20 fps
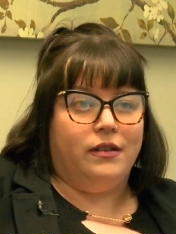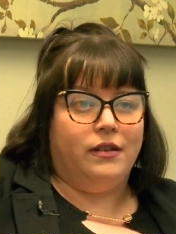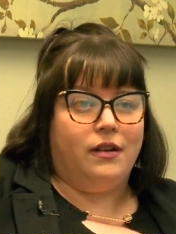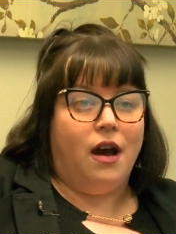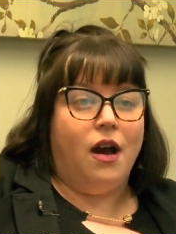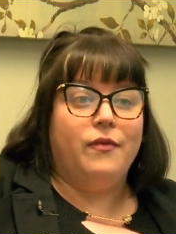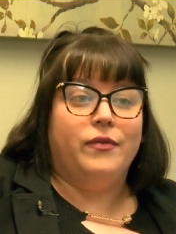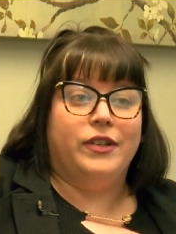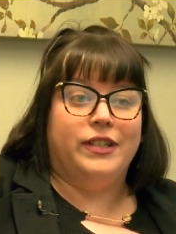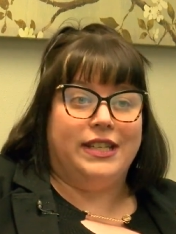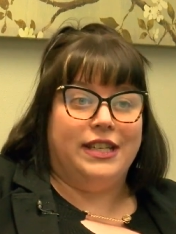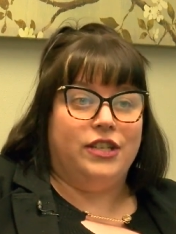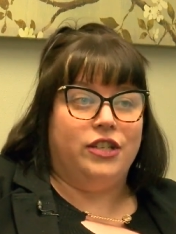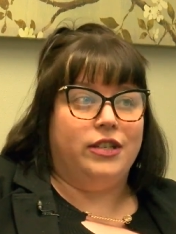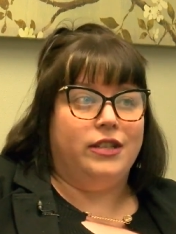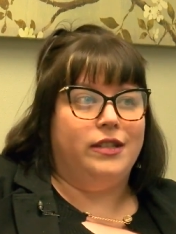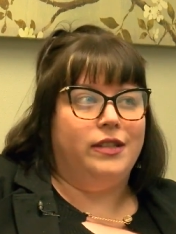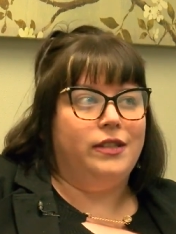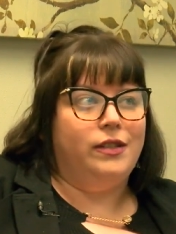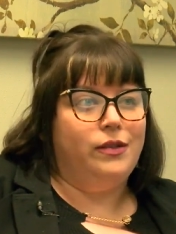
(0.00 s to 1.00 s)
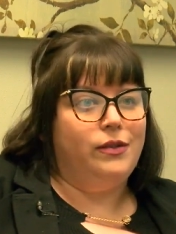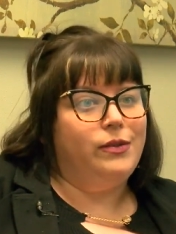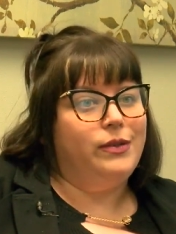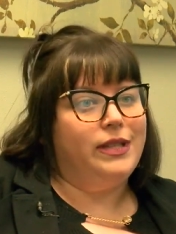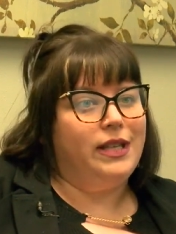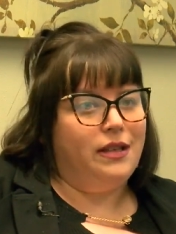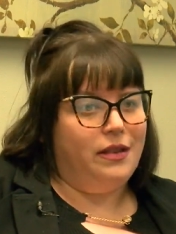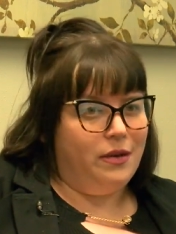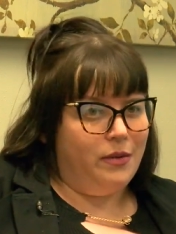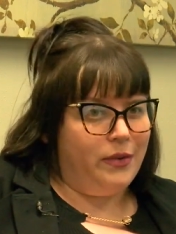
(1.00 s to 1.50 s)
conversations
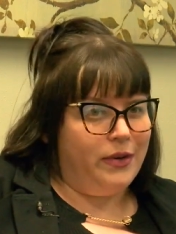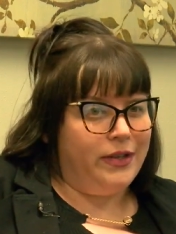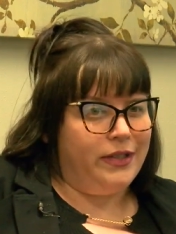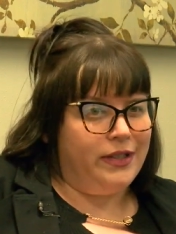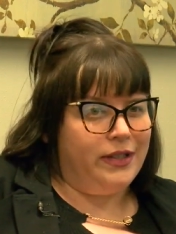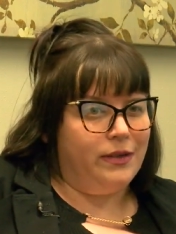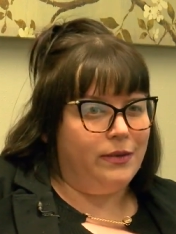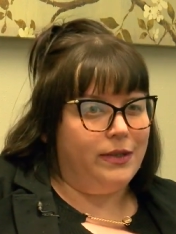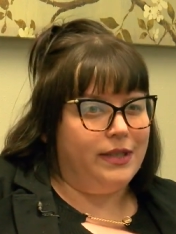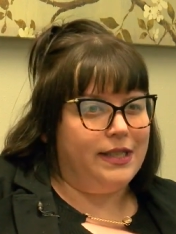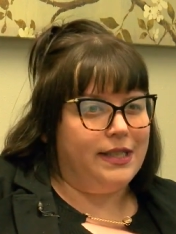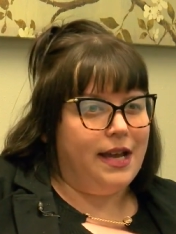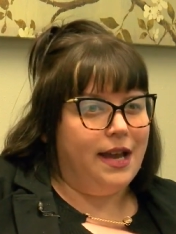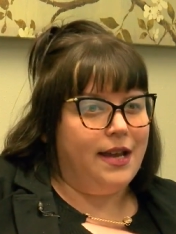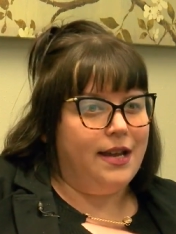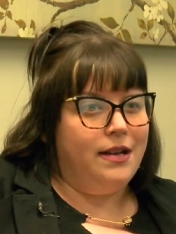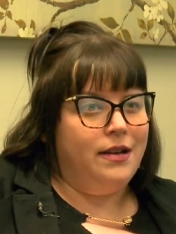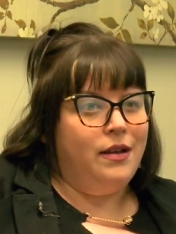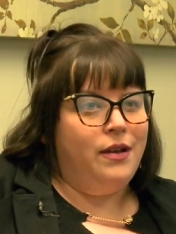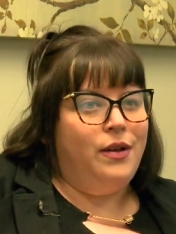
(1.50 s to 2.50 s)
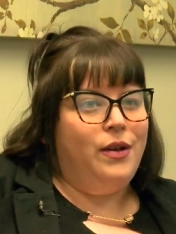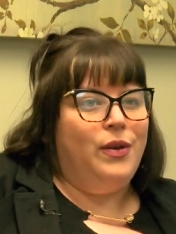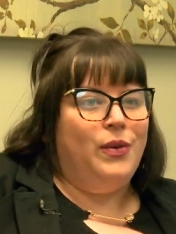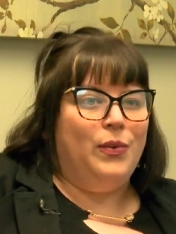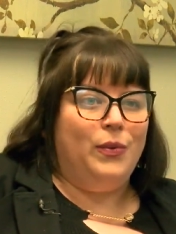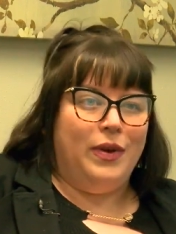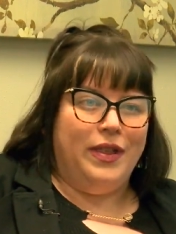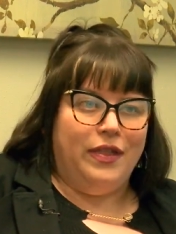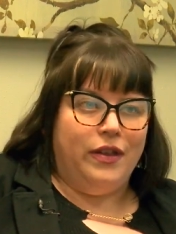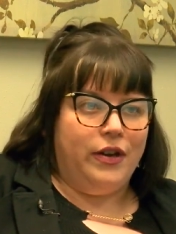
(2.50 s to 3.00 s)
using the word suicide
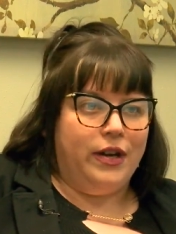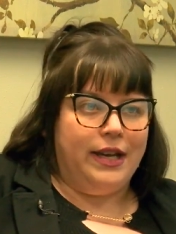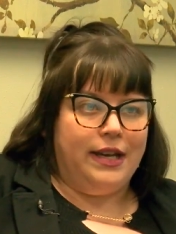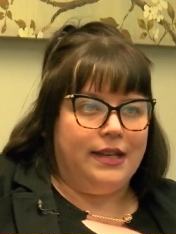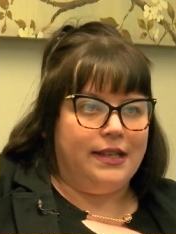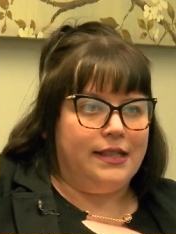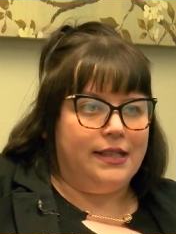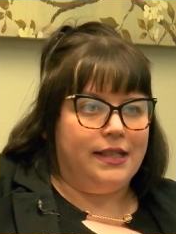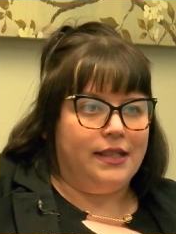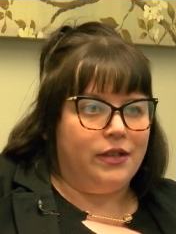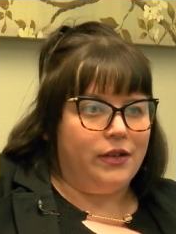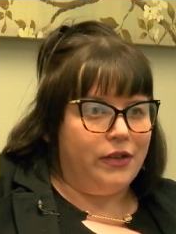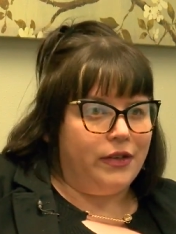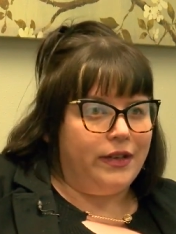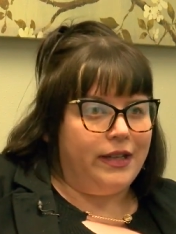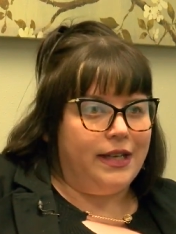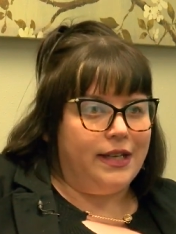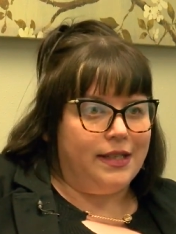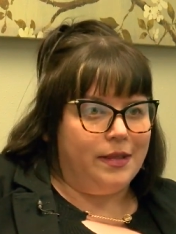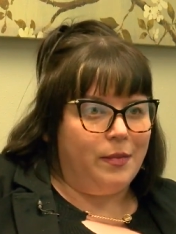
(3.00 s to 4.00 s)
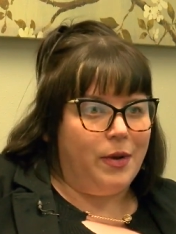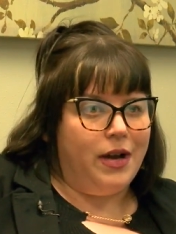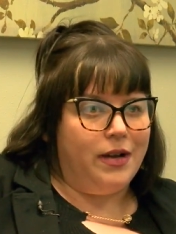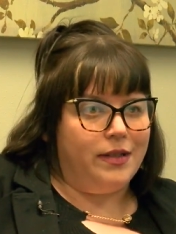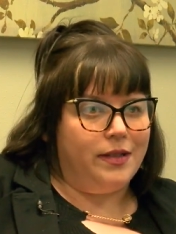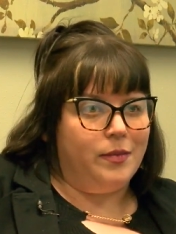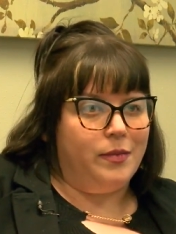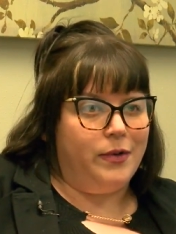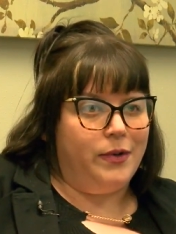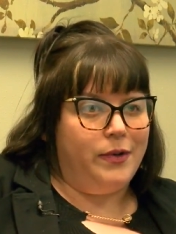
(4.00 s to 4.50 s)
with their kids as early as
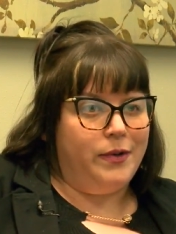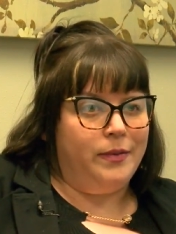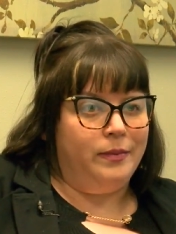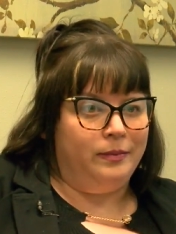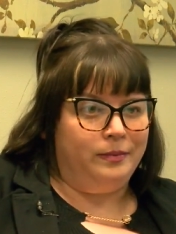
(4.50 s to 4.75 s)
possible.